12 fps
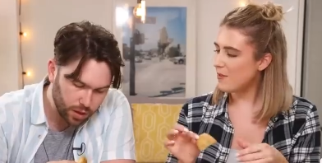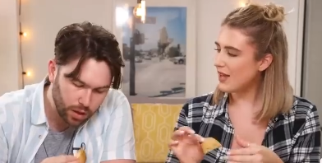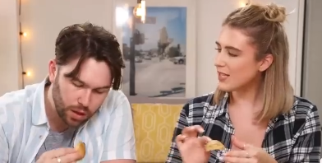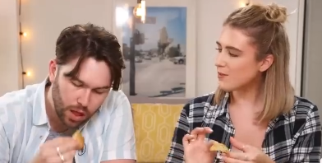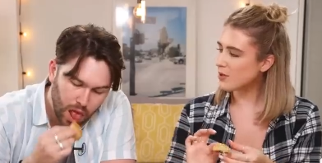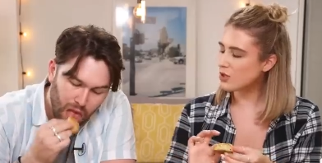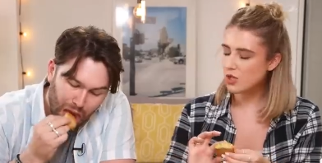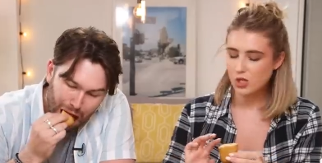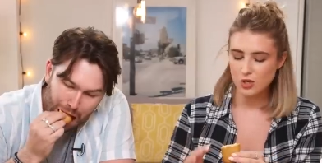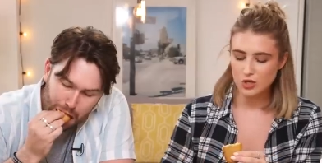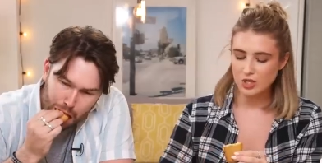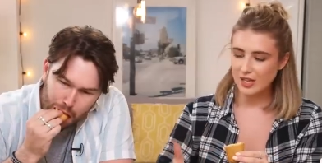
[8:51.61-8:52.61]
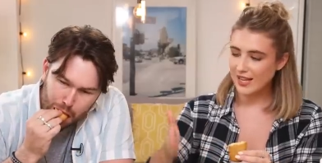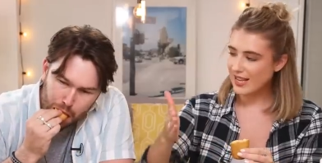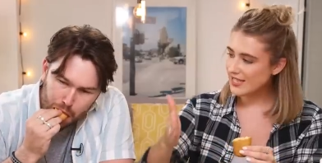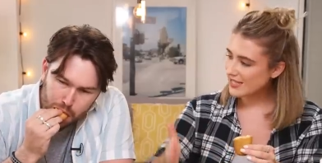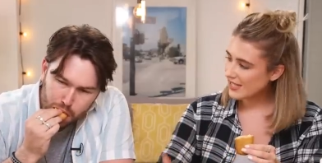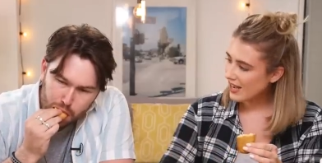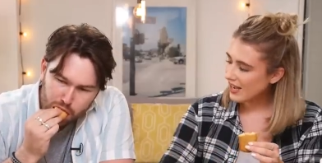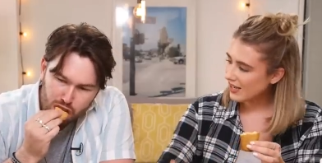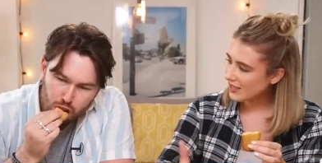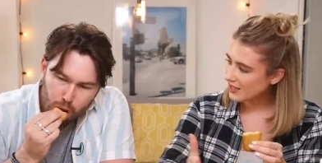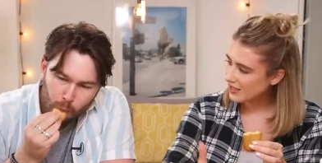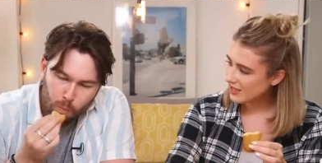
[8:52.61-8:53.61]
Speaker 1: but that's because usually it's
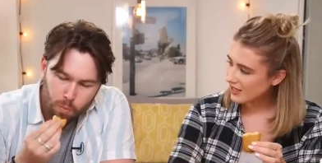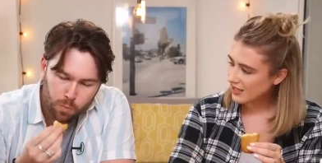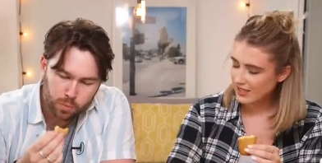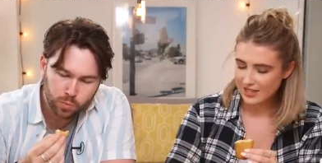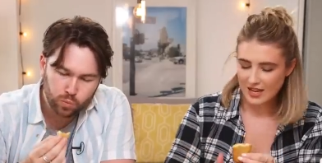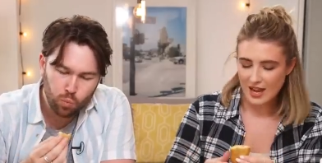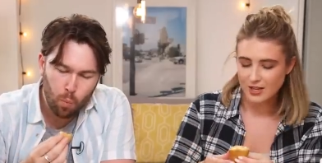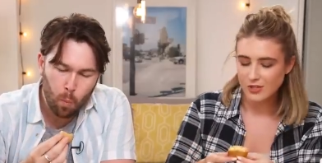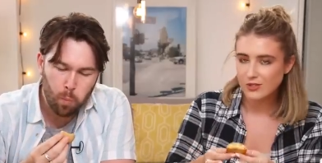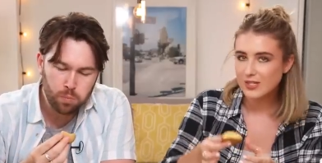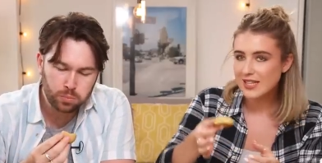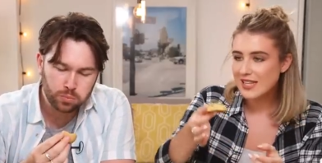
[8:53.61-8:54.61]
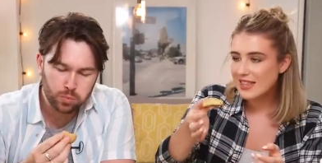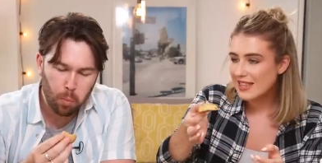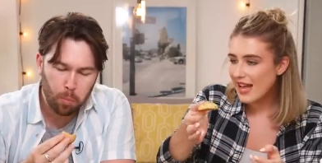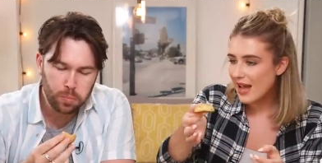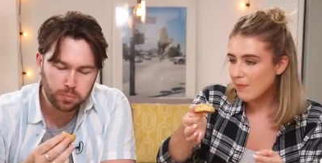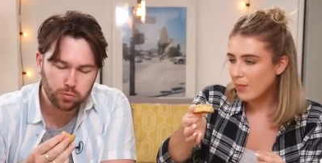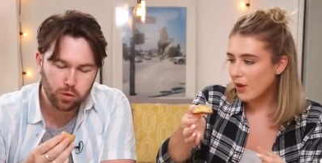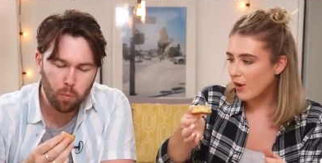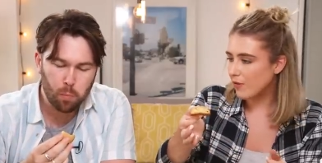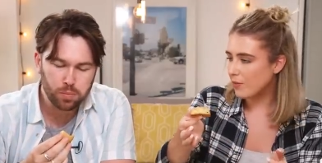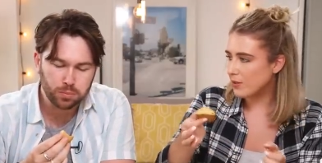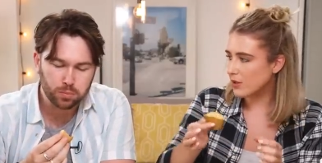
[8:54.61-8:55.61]
cut, mm. and you see that part of the